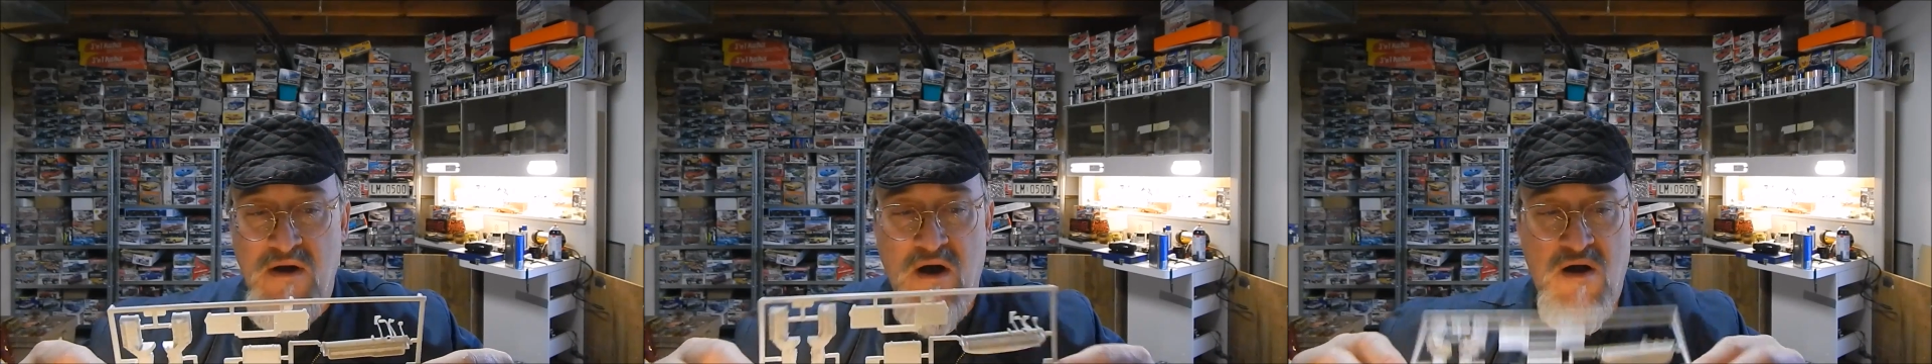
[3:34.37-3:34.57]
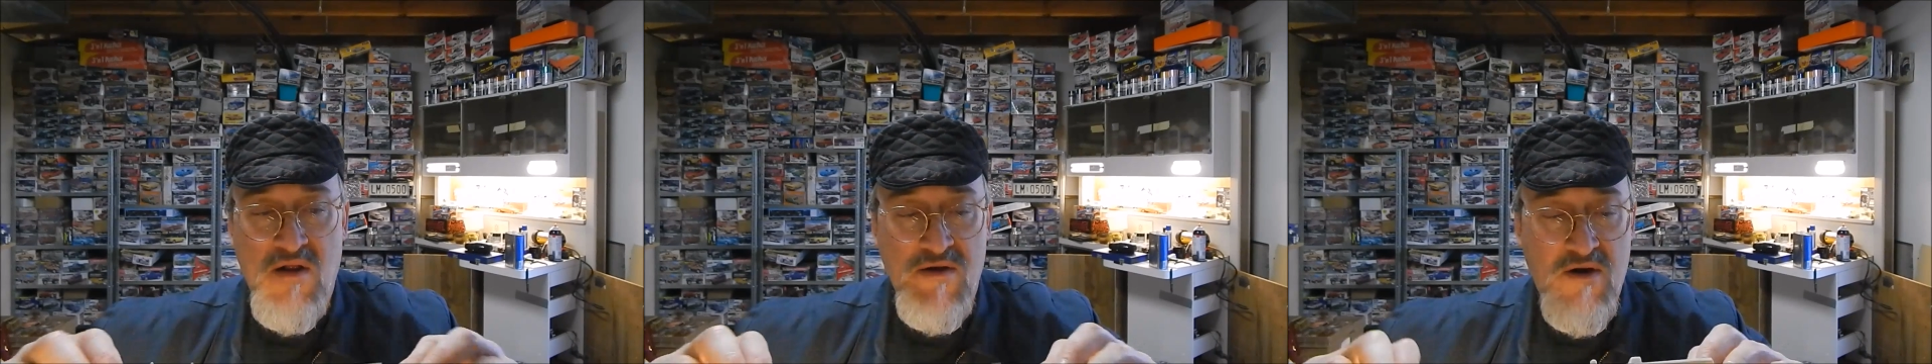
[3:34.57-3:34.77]

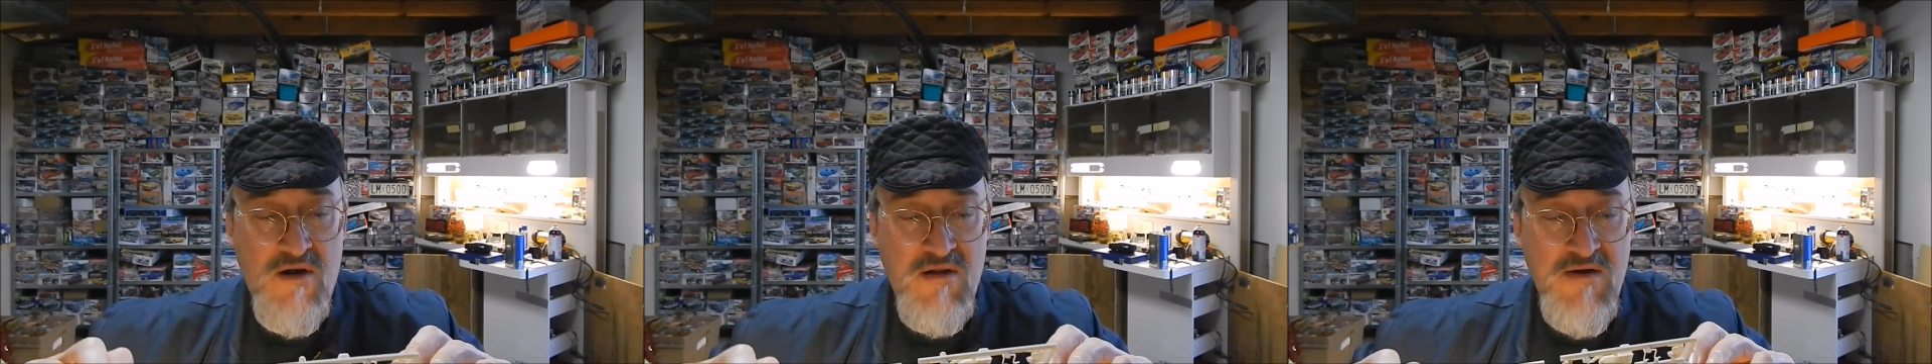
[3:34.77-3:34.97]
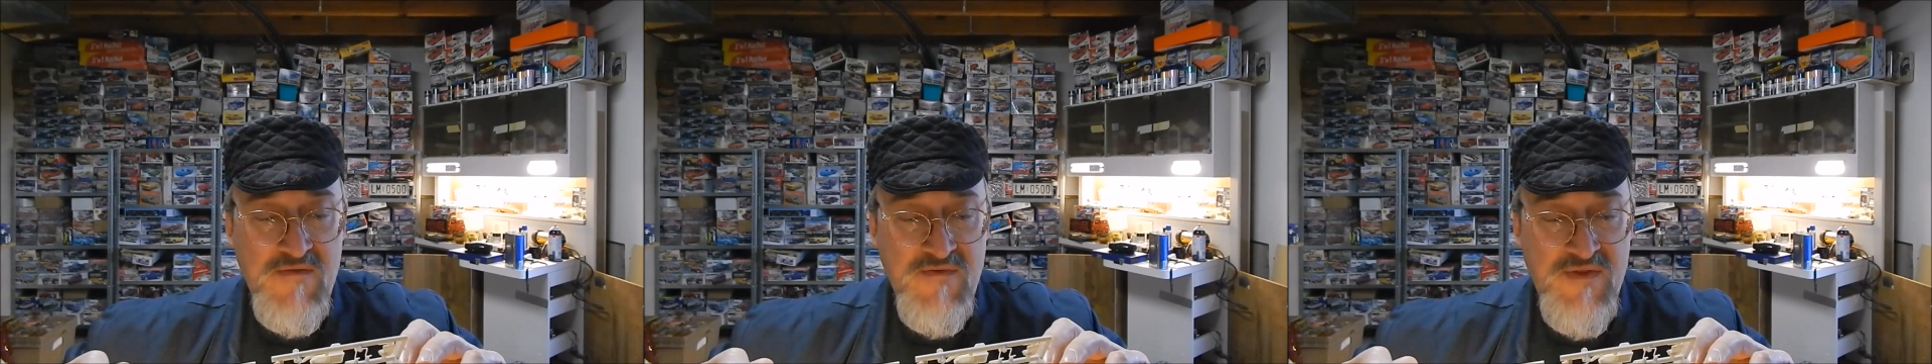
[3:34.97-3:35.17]
All in
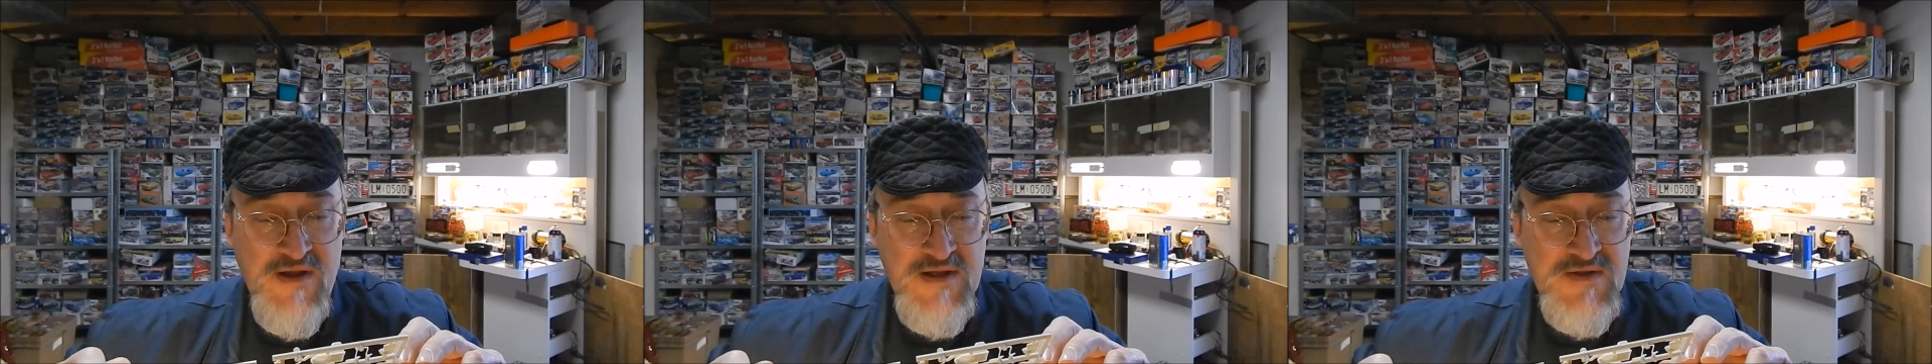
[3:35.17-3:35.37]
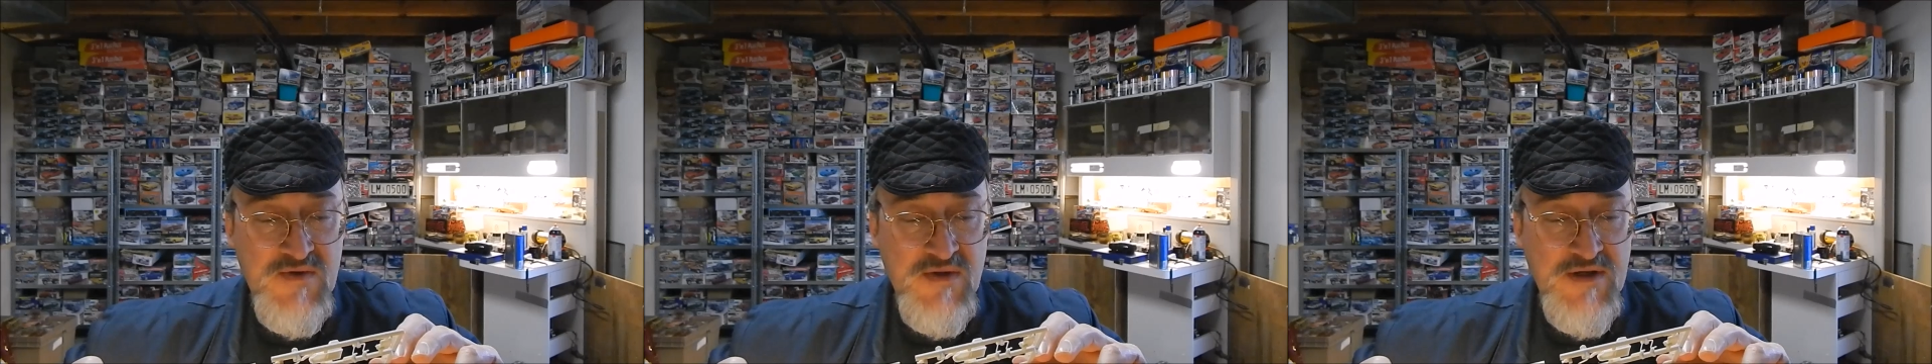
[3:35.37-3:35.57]
all,
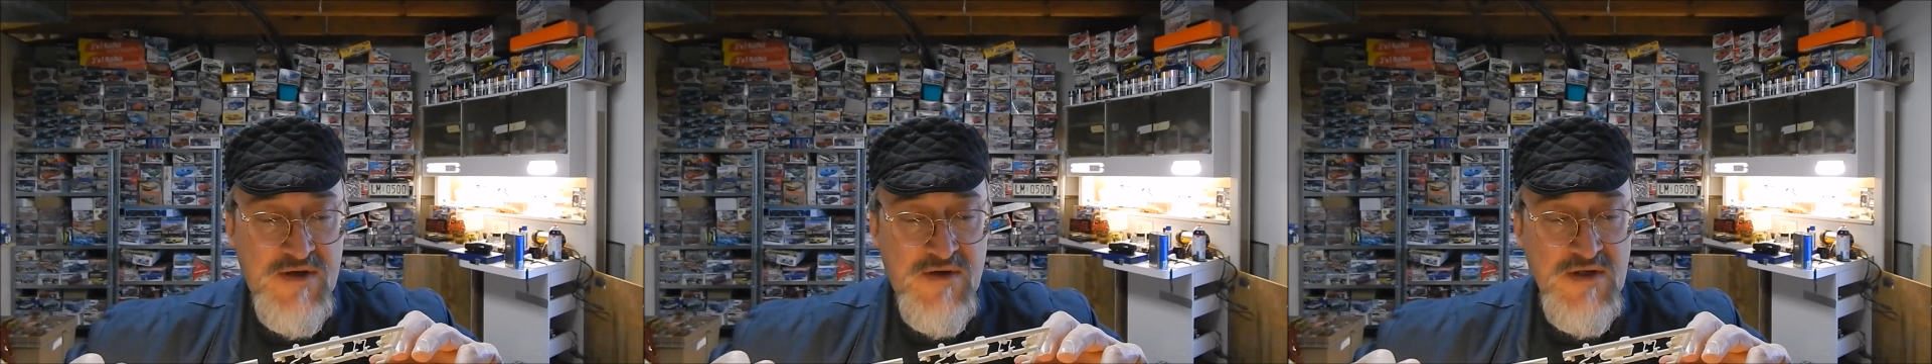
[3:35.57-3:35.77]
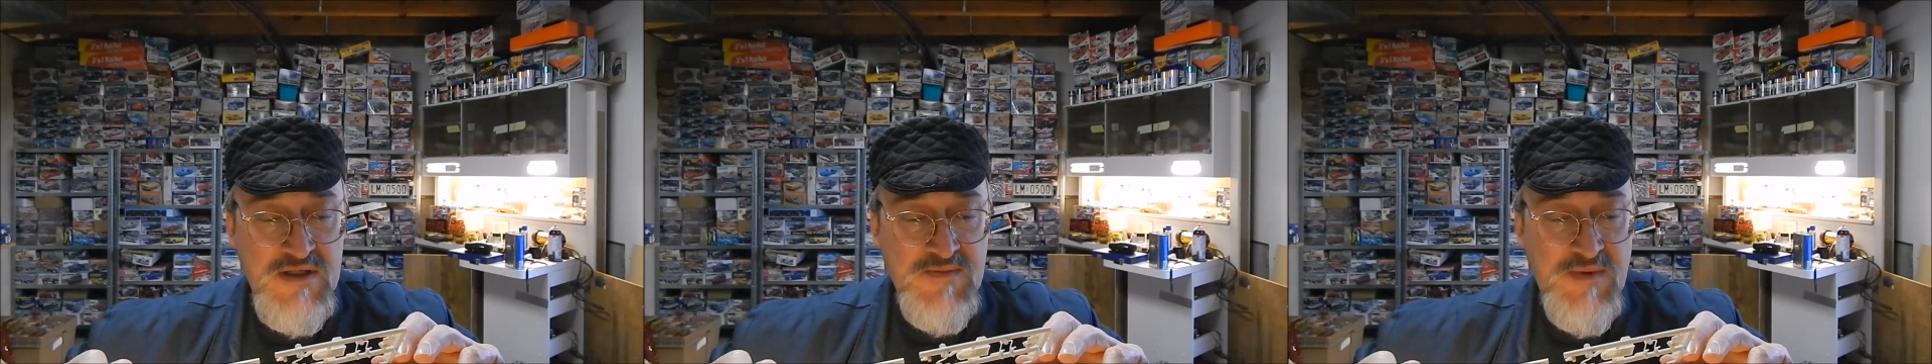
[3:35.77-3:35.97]
everything's really
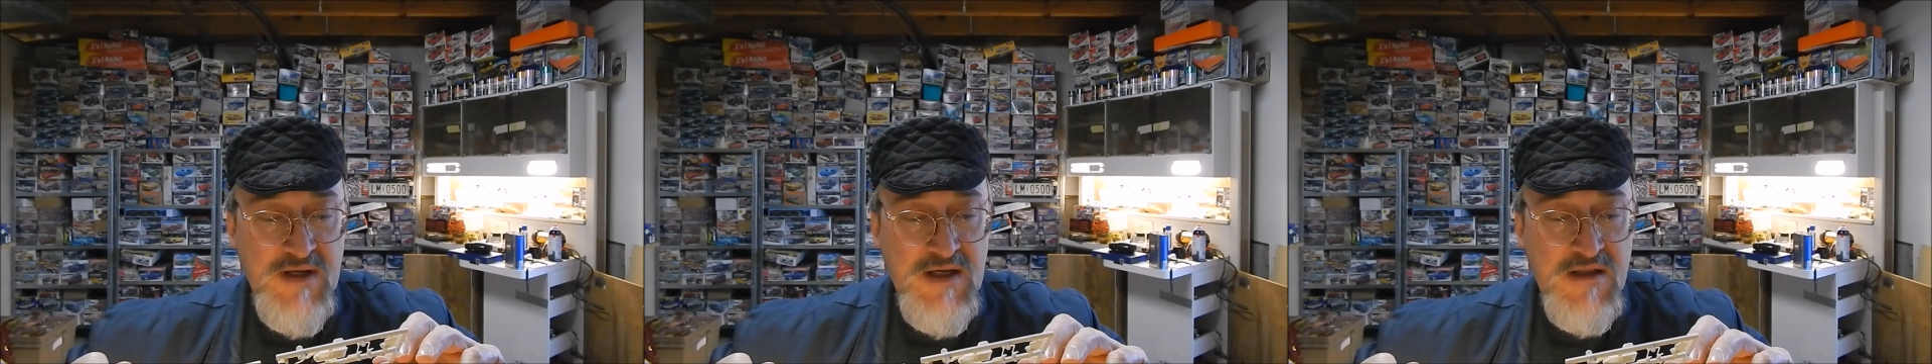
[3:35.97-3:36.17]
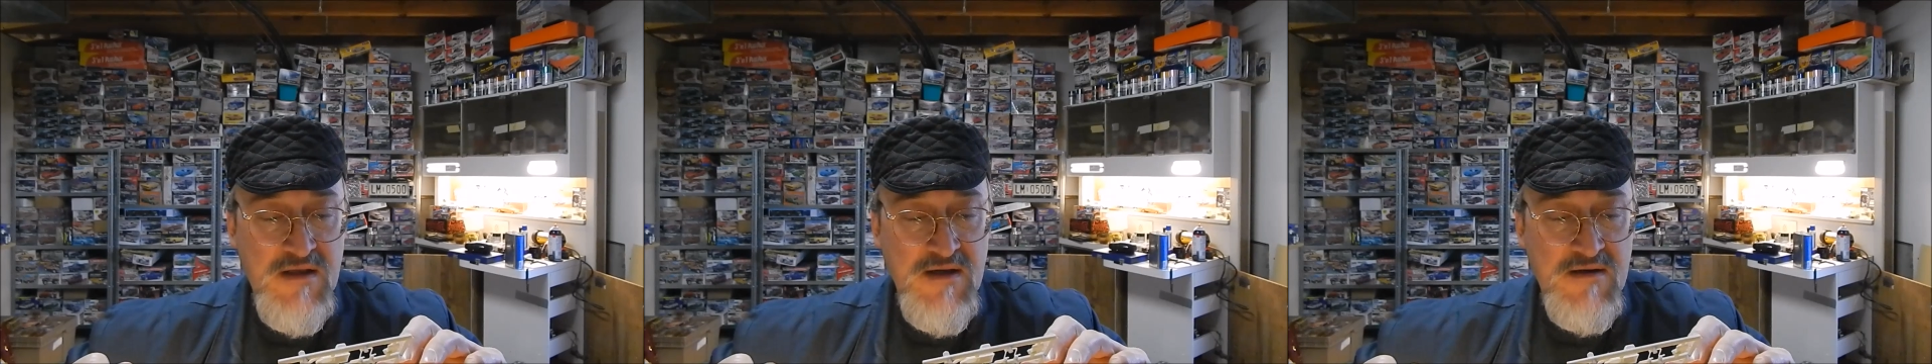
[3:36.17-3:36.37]
crisp and
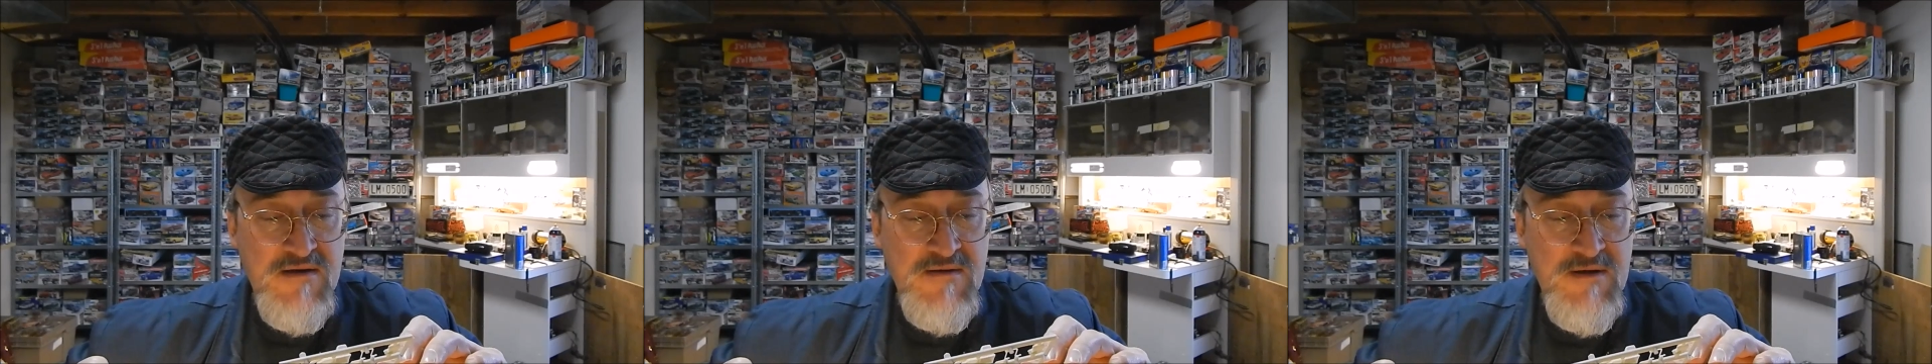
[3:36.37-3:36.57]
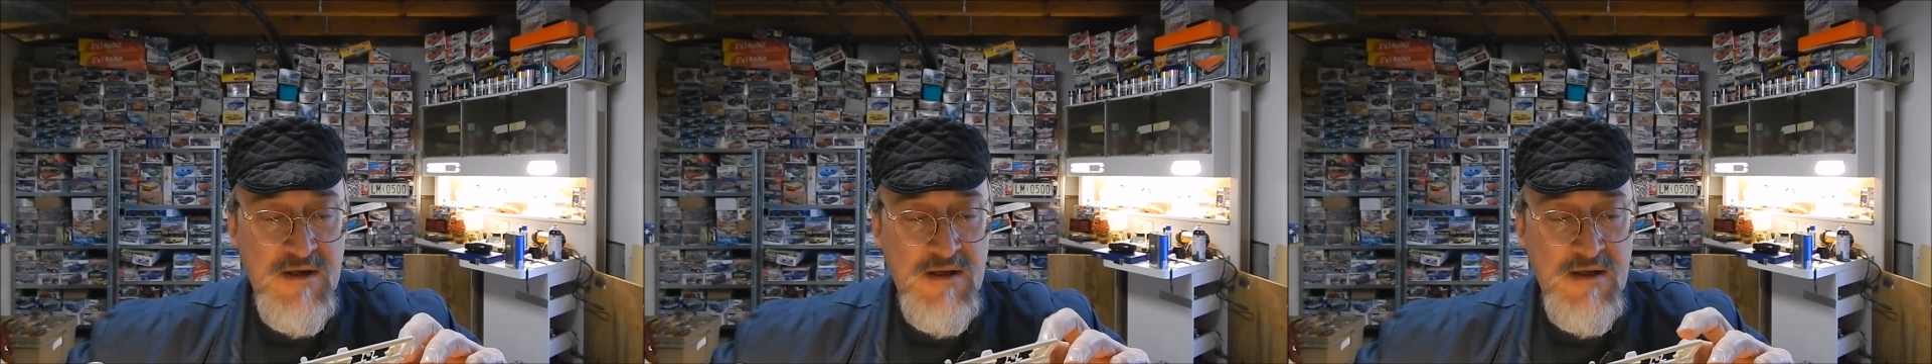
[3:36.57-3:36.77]

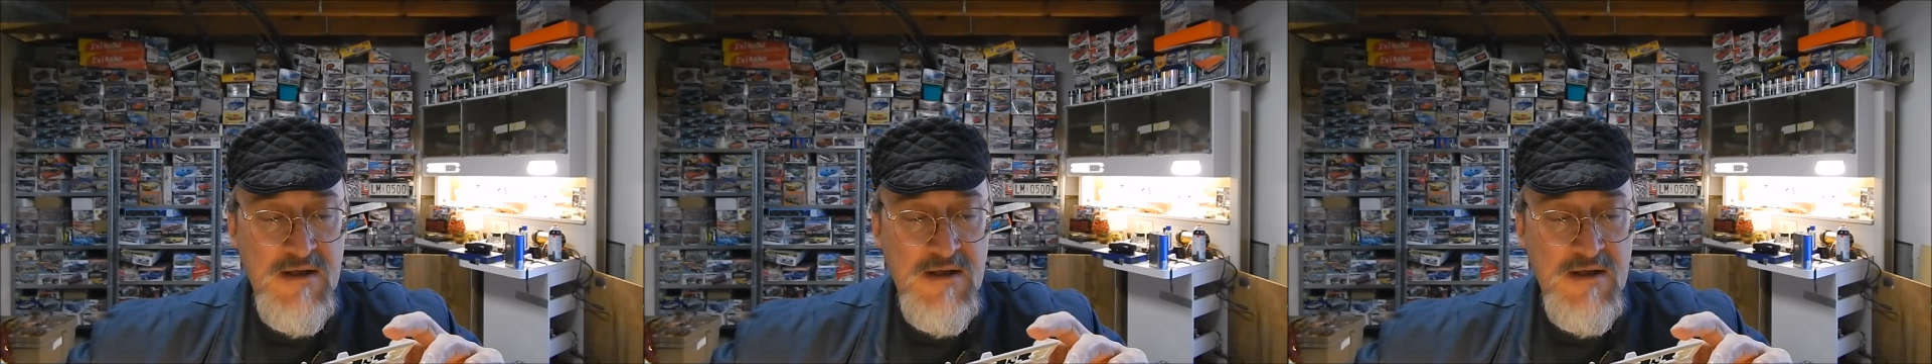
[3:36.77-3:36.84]
clear.